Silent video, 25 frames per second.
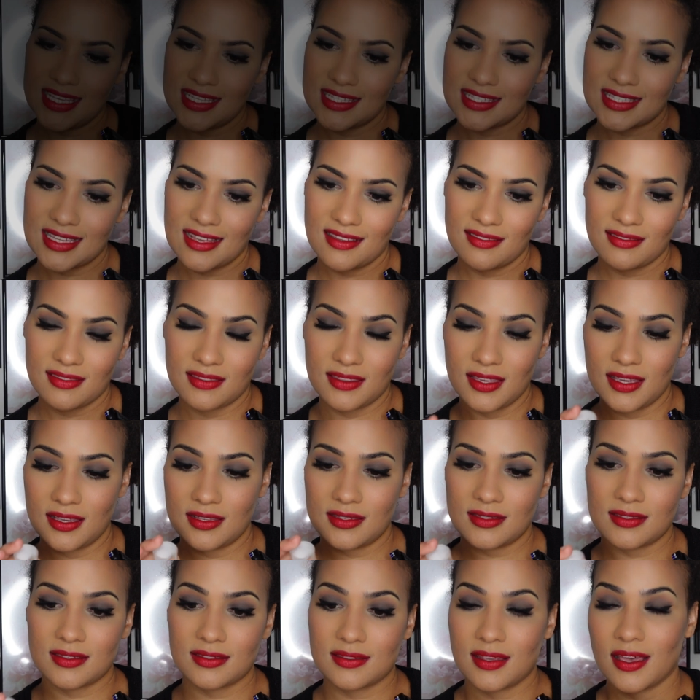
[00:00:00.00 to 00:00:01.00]
Is
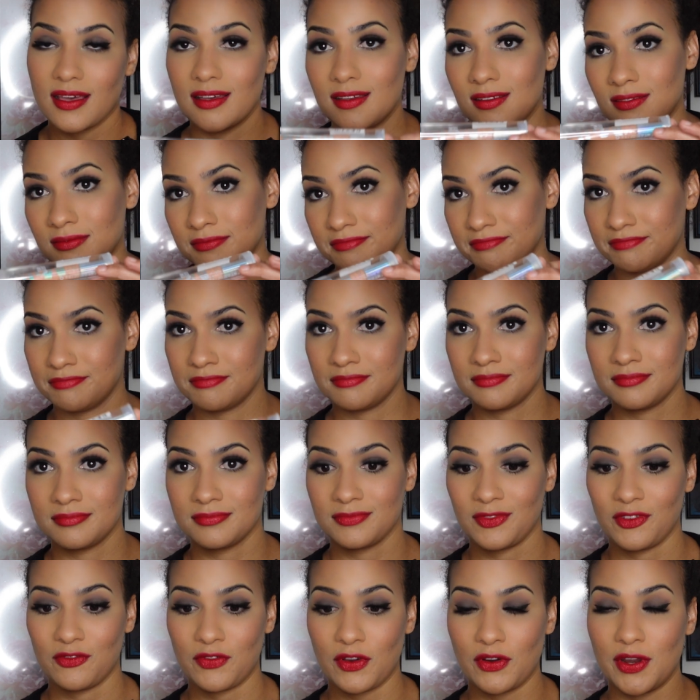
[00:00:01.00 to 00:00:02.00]
this
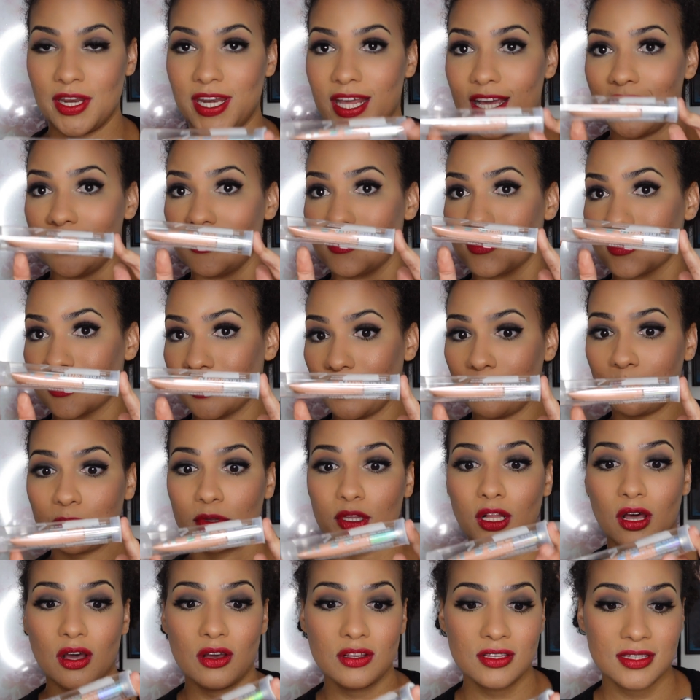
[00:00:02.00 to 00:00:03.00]
very nice lip
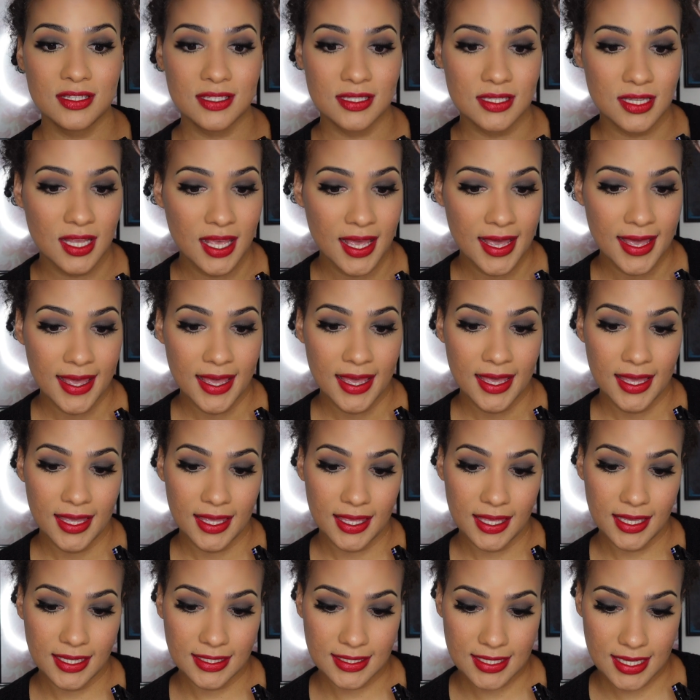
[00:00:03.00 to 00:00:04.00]
gloss.
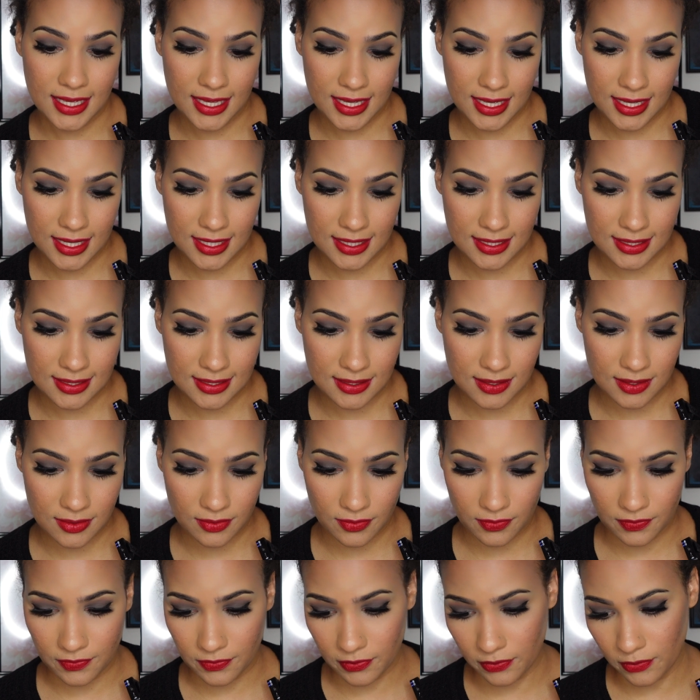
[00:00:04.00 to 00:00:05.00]
It is
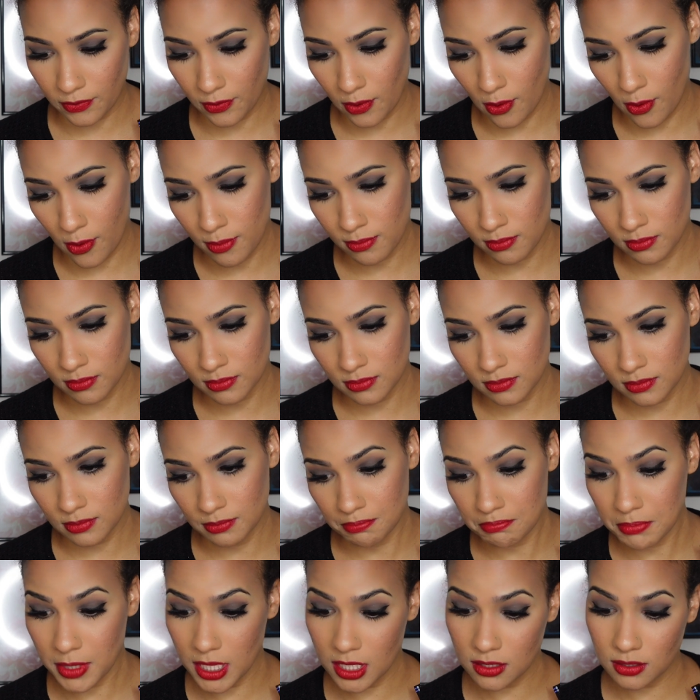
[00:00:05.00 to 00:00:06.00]
from
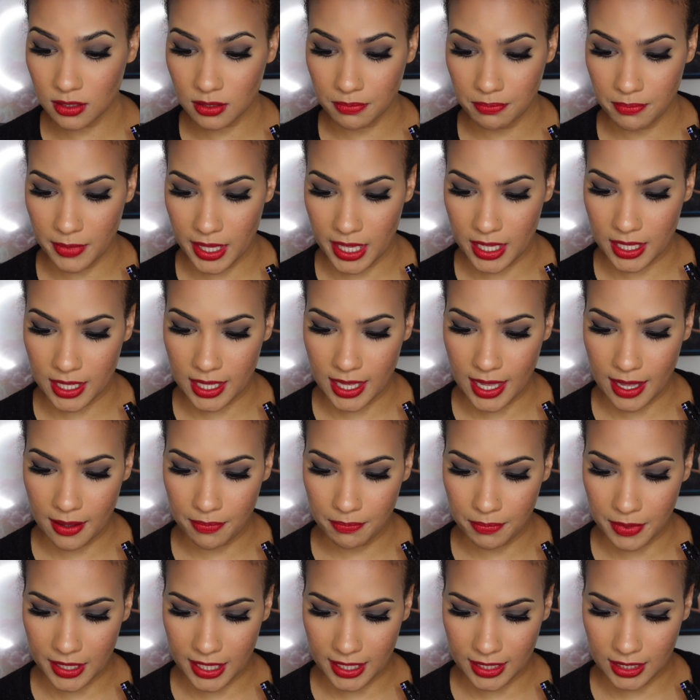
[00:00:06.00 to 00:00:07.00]
Milk
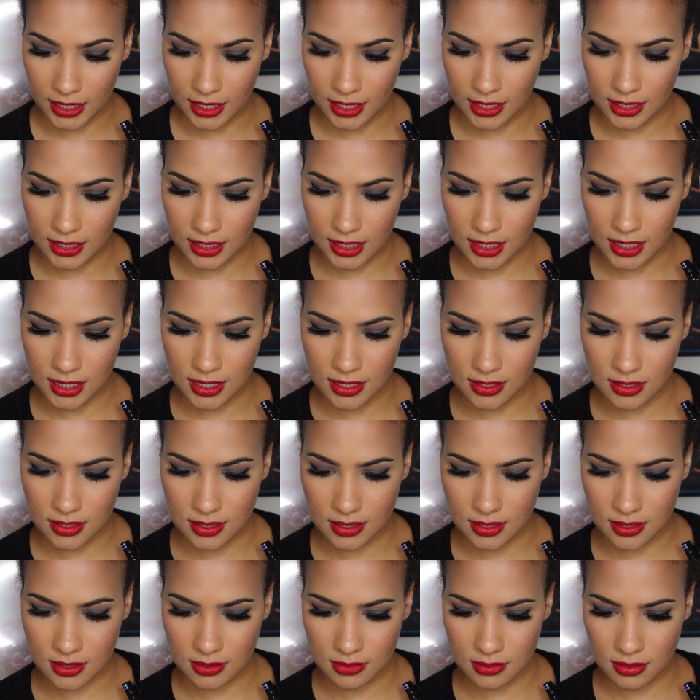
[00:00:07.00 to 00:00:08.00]
Makeup and it
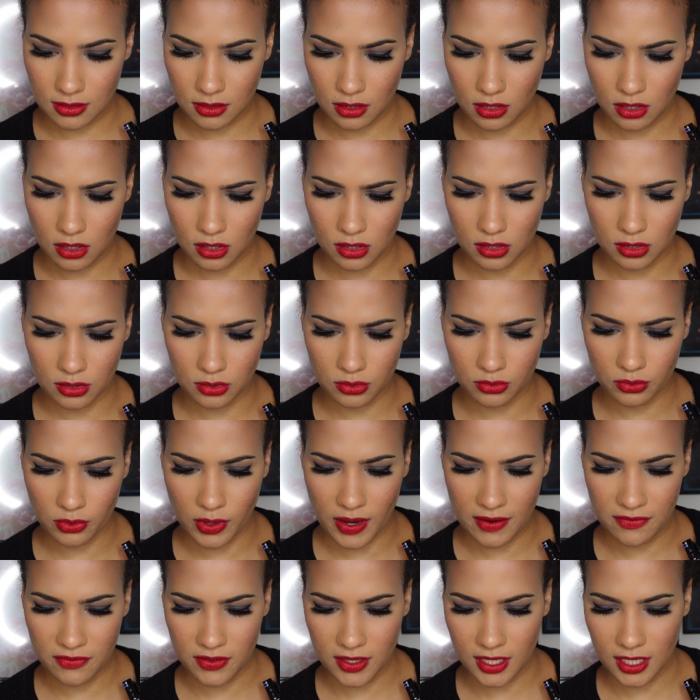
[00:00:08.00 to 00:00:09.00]
is
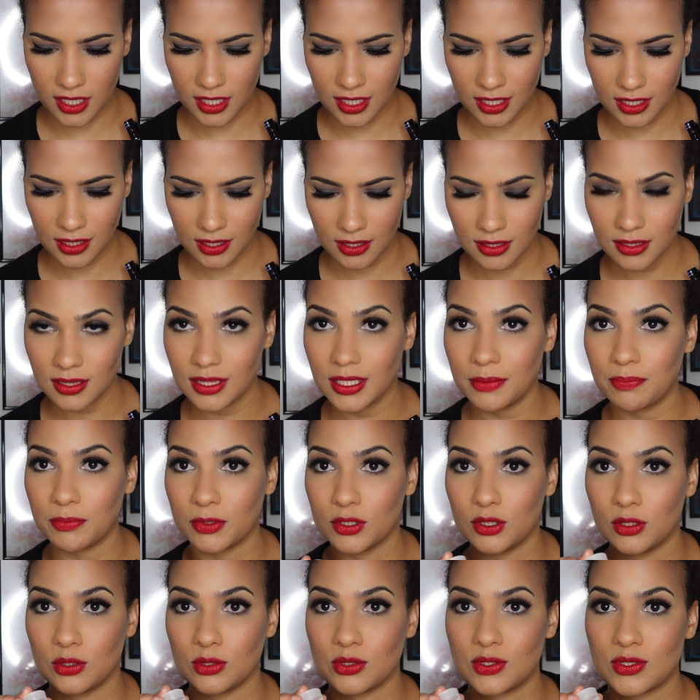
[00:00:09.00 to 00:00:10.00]
holographic lip
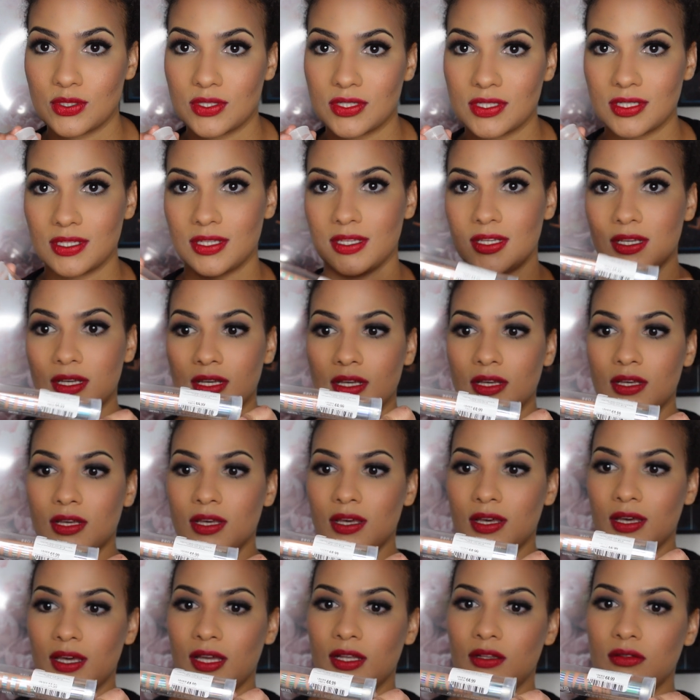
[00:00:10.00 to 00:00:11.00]
gloss.
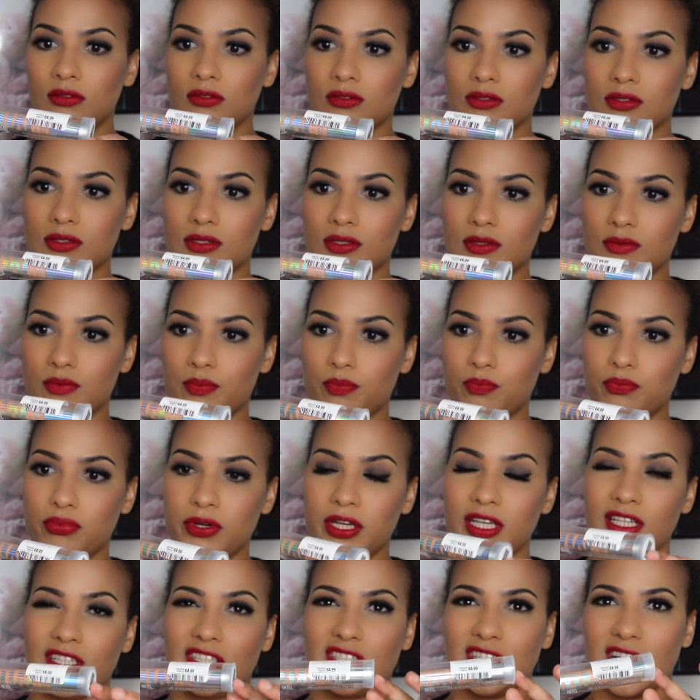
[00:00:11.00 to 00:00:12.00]
It looks
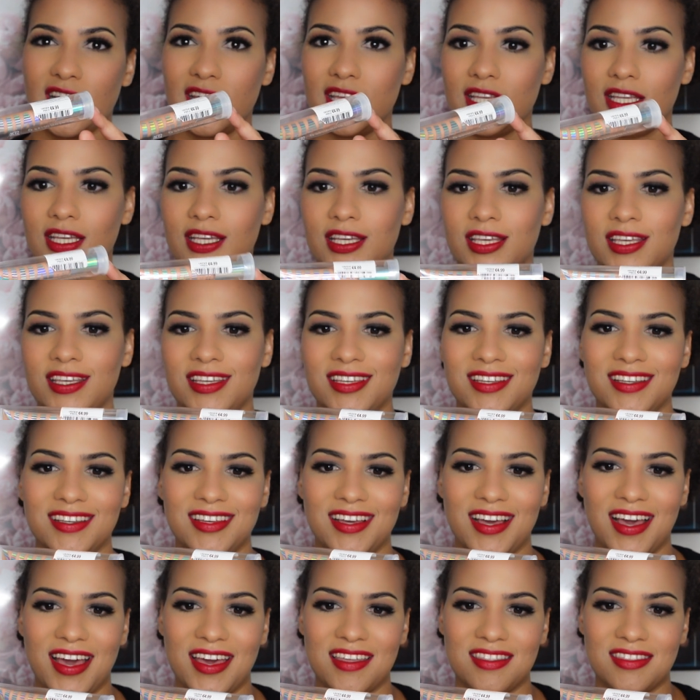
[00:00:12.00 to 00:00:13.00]
pretty shiny
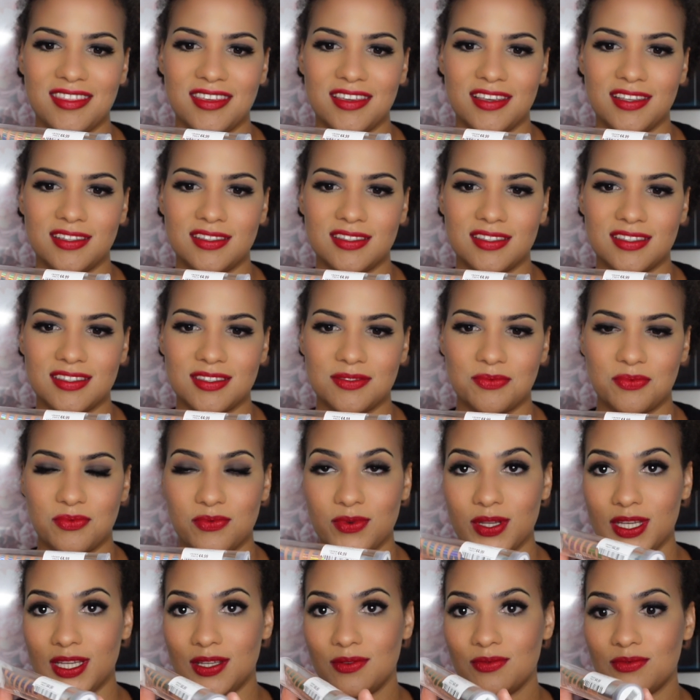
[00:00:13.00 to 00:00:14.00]
I think it's
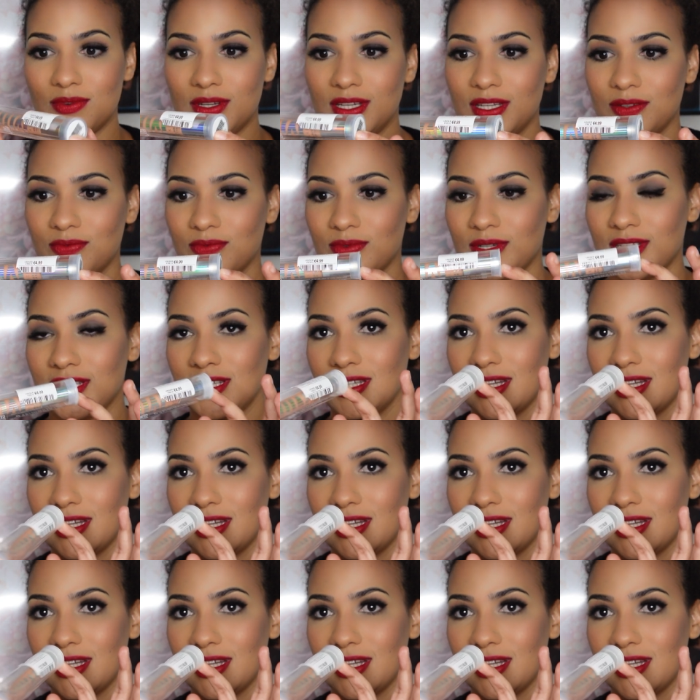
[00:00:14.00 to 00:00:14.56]
really, really, really